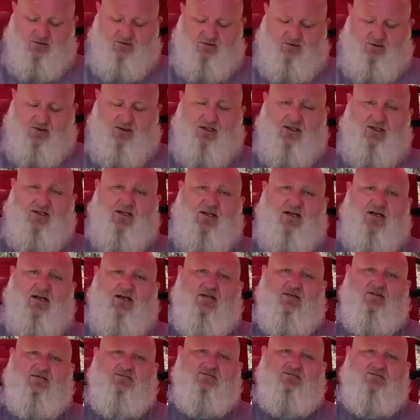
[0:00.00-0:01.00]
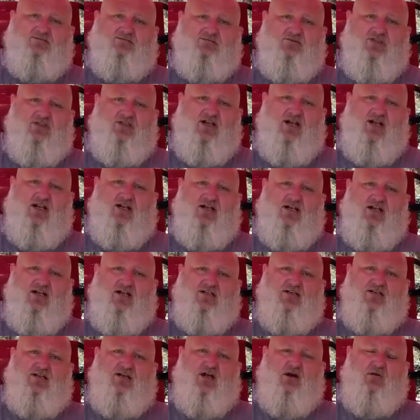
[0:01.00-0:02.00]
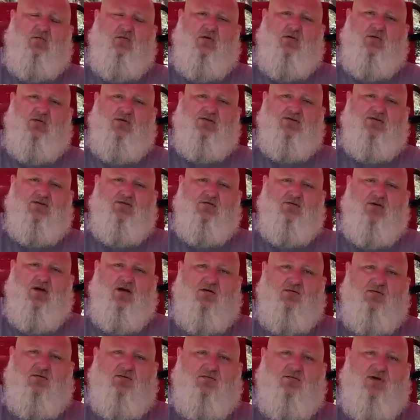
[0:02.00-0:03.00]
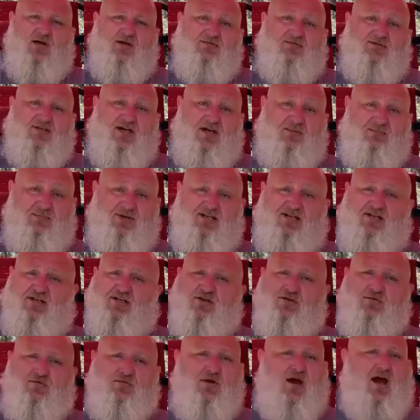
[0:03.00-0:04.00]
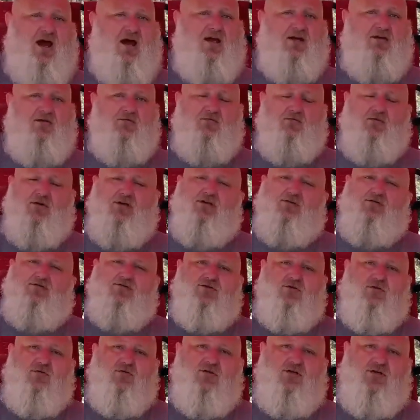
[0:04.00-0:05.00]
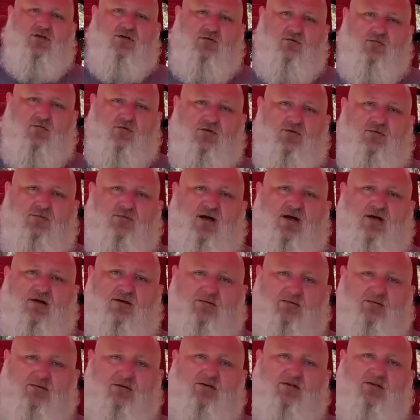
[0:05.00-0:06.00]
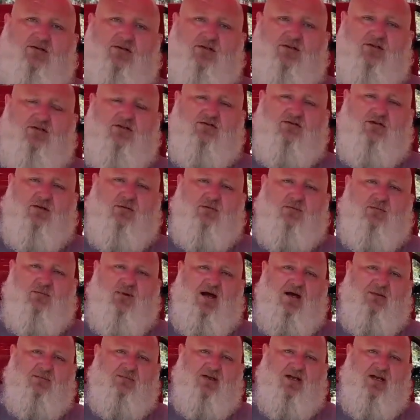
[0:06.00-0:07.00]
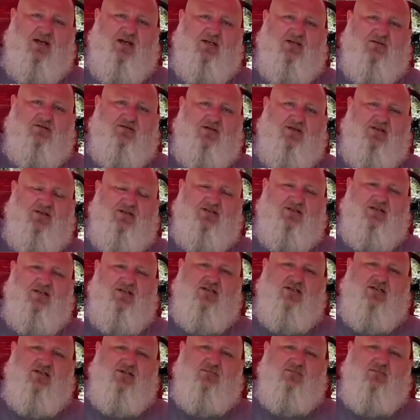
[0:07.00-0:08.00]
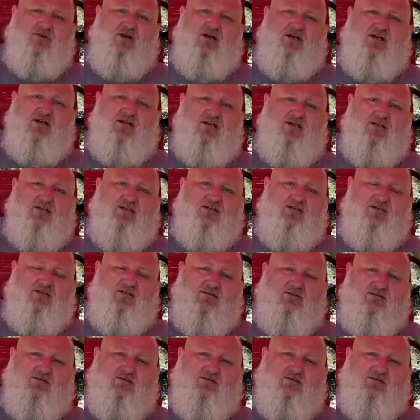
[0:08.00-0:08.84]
anyhow, just kind of letting you know where we're gonna go with the website. Be looking right here real shortly on one about trimming back banana trees and getting them ready, and